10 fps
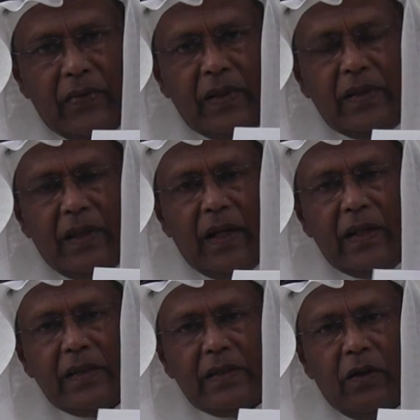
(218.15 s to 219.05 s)
This is a
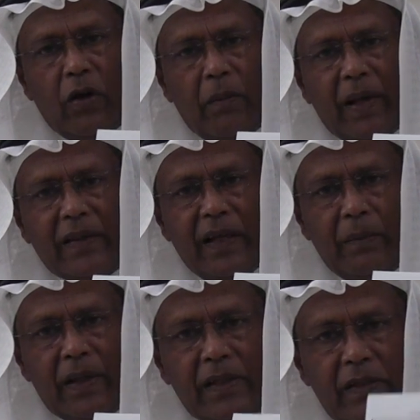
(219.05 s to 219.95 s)
list on a monthly
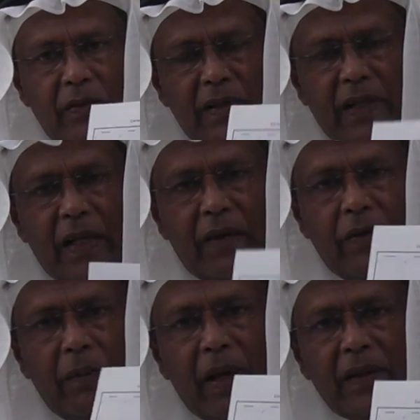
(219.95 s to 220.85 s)
basis. We will send
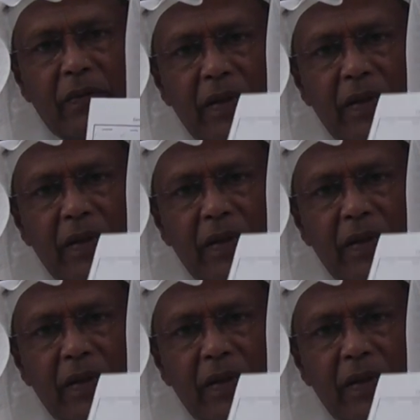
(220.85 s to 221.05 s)
every month.